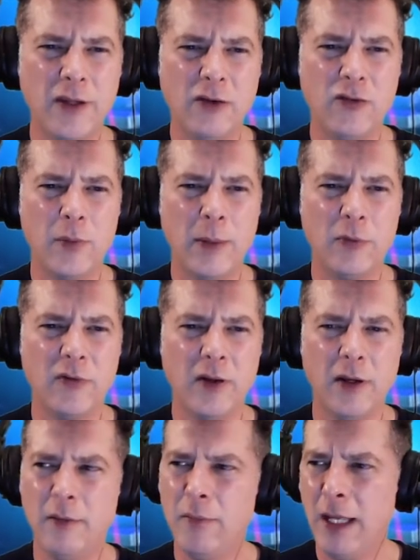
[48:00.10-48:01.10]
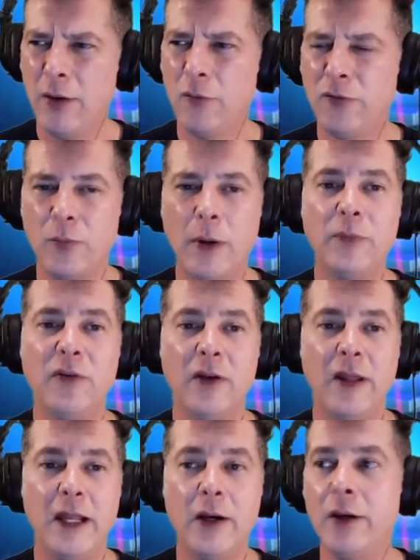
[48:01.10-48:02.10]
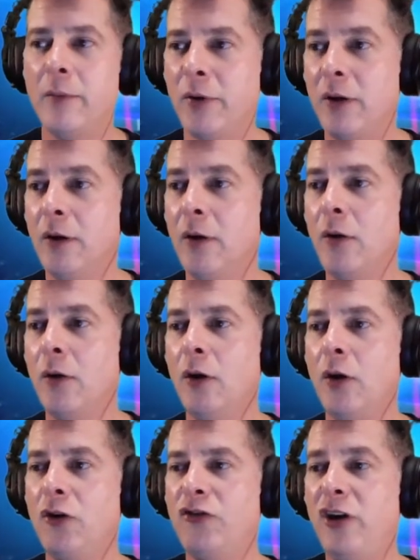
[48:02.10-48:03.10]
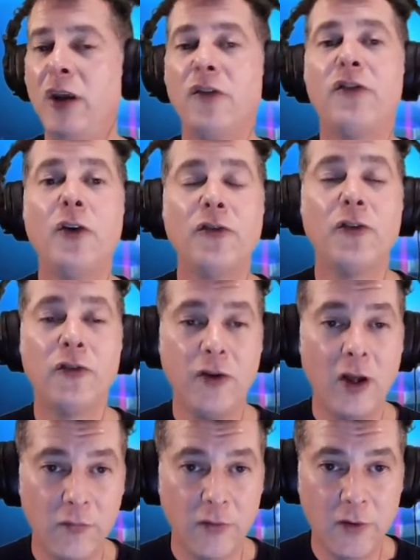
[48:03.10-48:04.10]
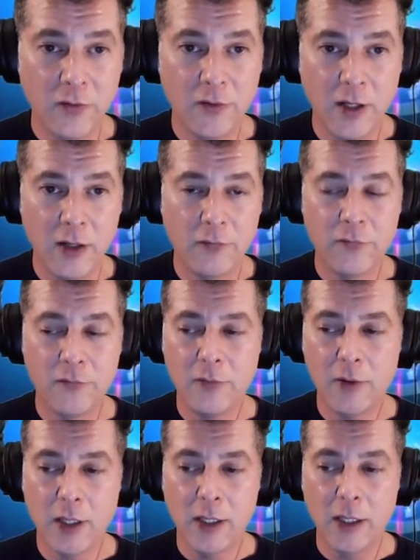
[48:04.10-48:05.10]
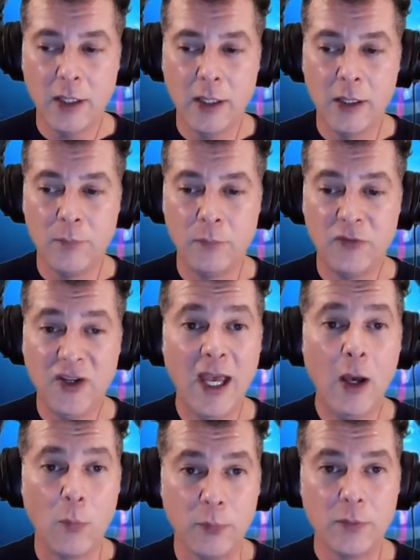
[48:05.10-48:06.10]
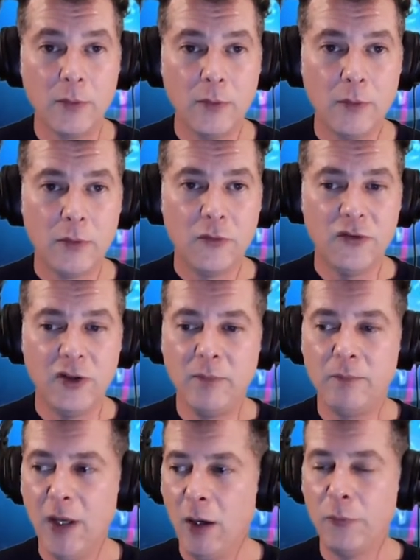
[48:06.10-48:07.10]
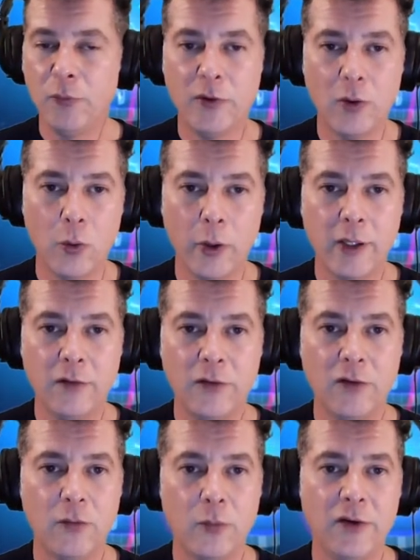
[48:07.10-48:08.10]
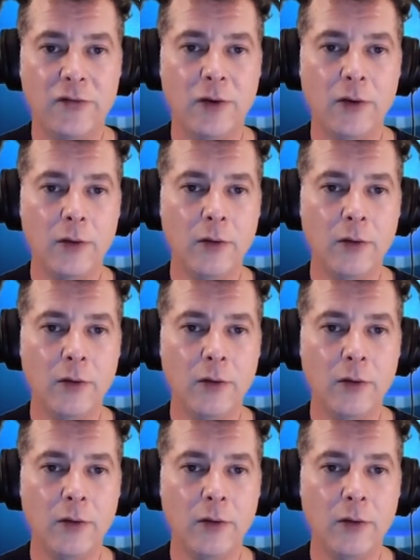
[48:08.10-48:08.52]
she represented, I don't know if she represented that area, but she inserts herself into stuff to help. She helped with the Oregon situation